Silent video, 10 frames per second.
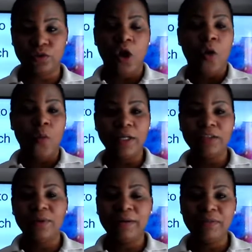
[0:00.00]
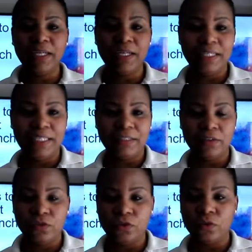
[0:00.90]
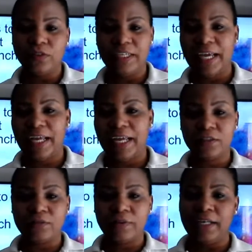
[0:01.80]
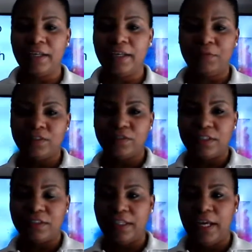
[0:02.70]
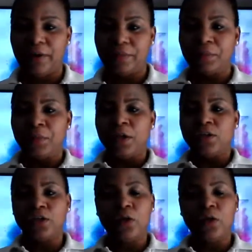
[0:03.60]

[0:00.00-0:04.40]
What do I really need to do to get a good grade in French this year? So